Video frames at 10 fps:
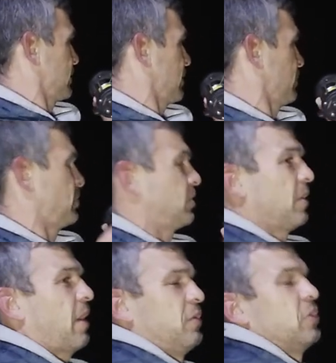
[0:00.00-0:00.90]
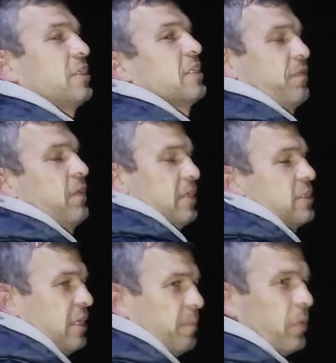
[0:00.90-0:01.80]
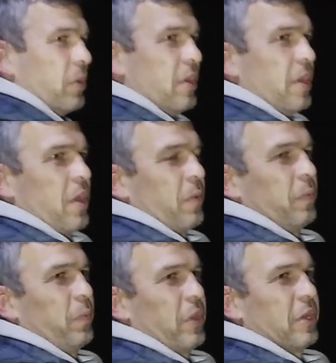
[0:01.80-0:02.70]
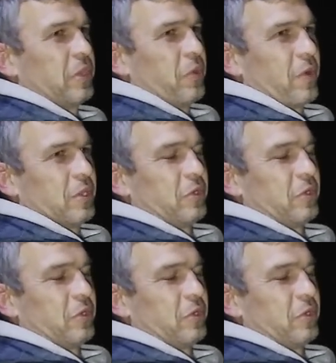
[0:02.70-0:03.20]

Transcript: I was I just fell asleep when we had the rod